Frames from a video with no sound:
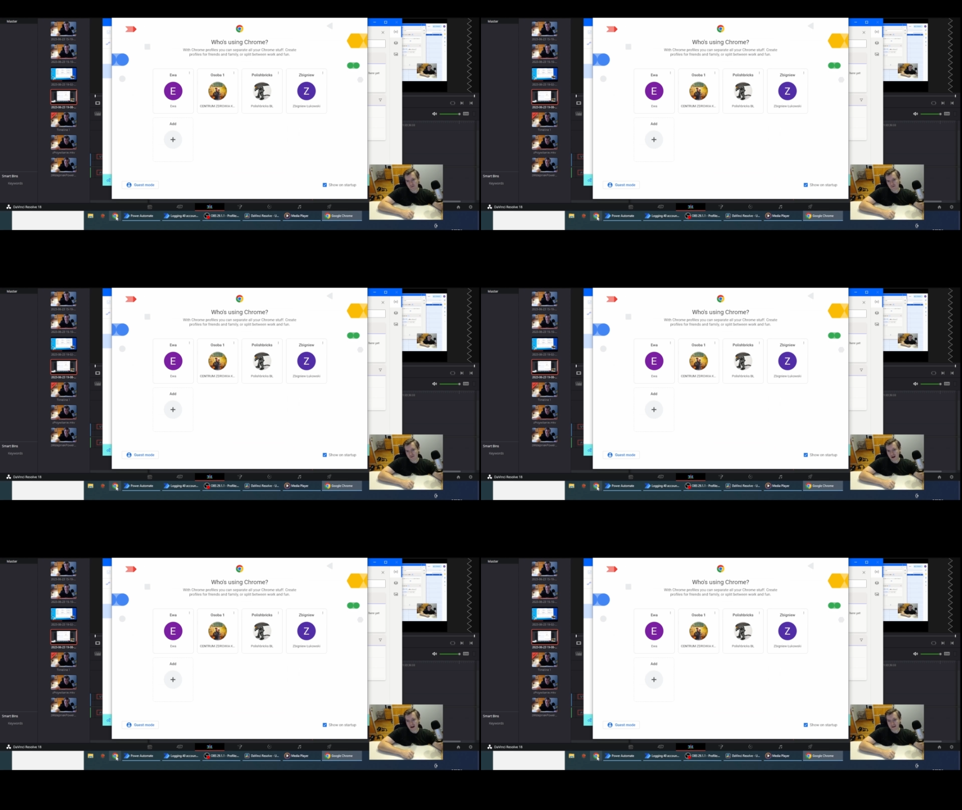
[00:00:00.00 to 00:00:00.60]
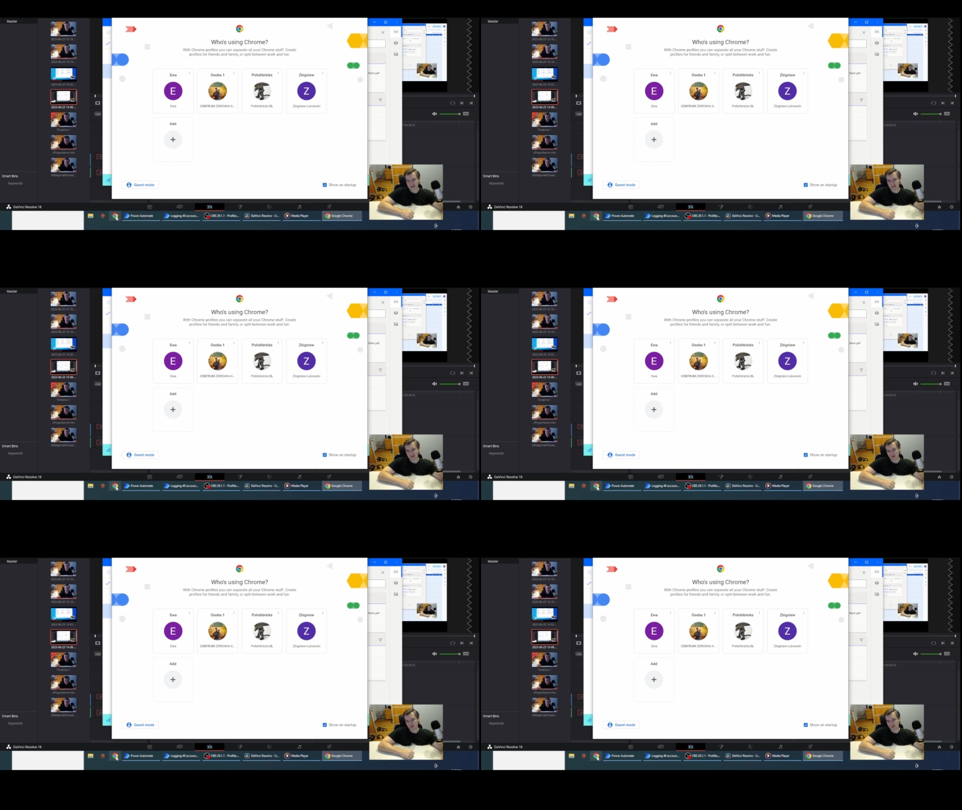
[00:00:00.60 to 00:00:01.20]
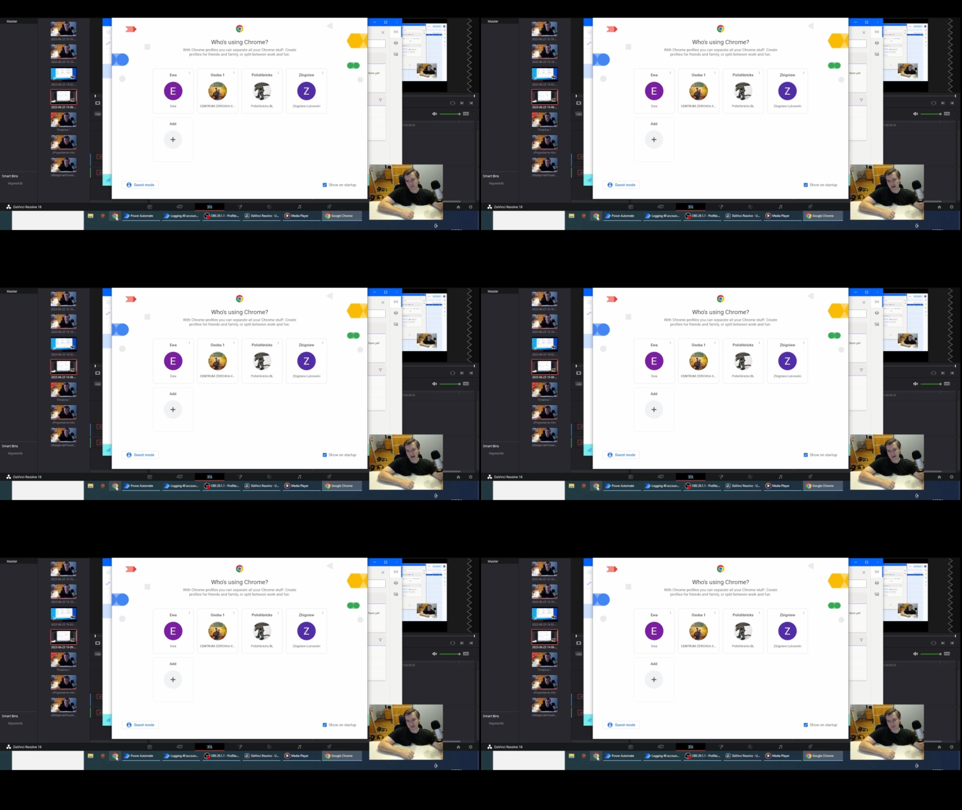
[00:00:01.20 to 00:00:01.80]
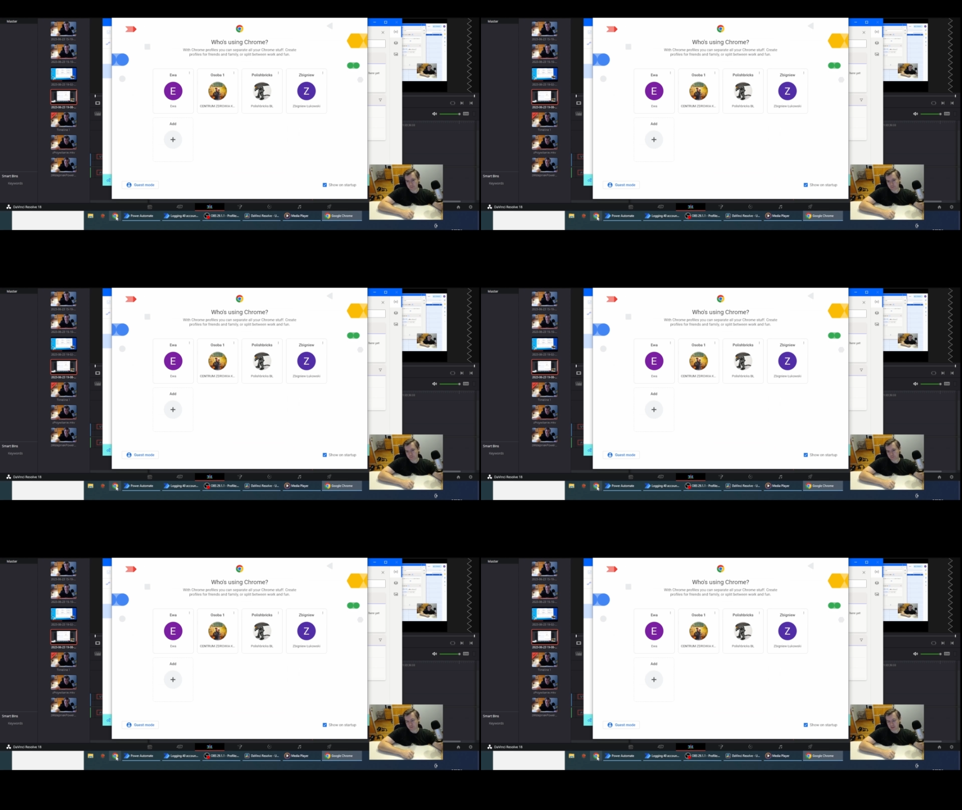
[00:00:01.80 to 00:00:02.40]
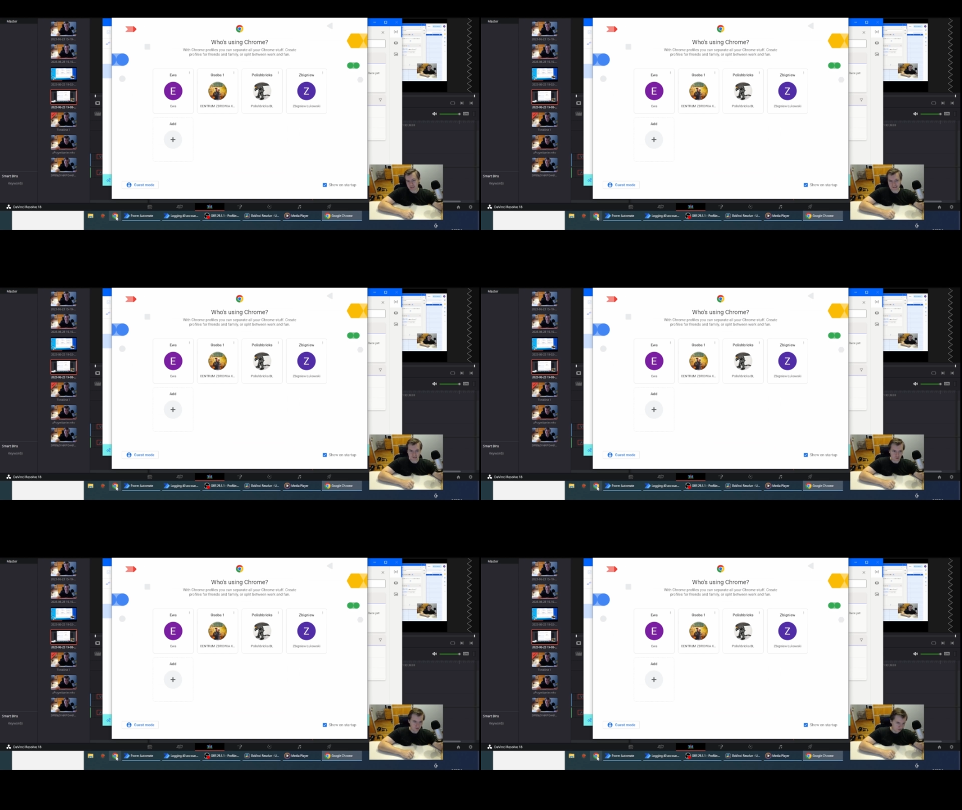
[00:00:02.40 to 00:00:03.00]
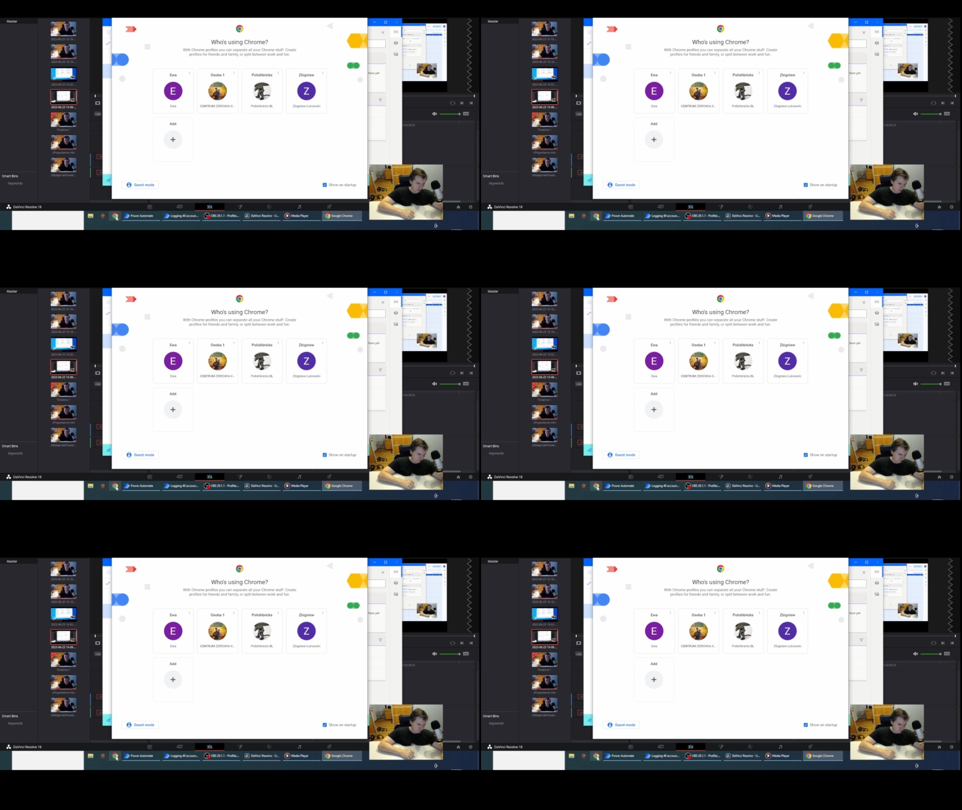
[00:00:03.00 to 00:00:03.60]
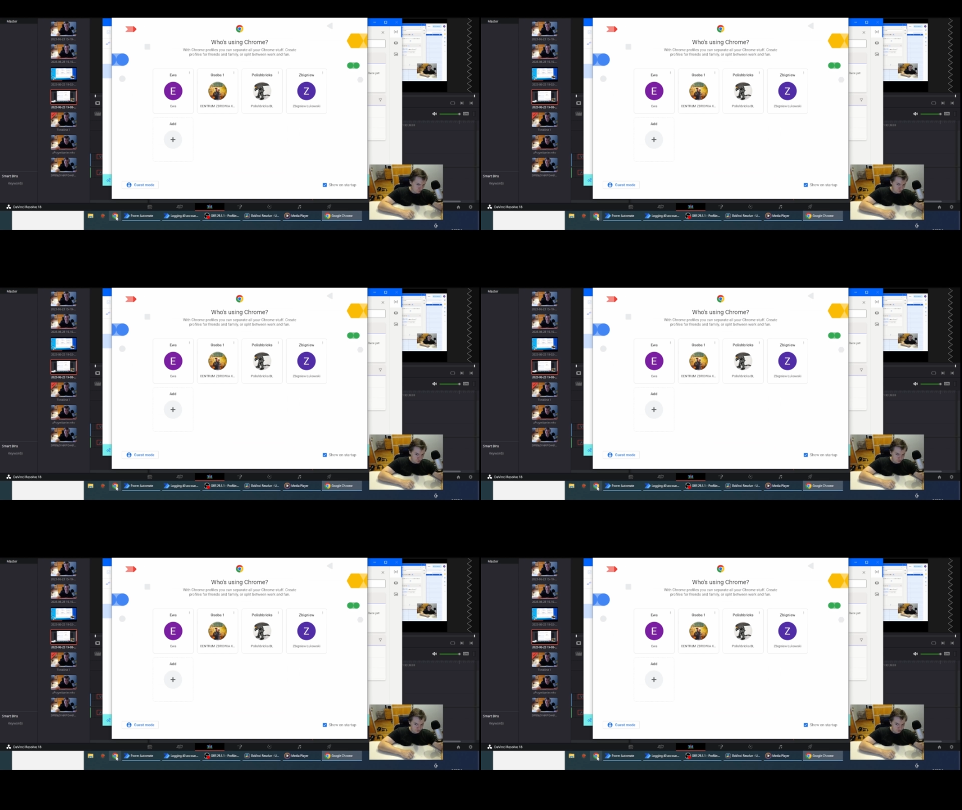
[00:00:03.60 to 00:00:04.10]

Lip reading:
No face is visible, so there are no lips to read.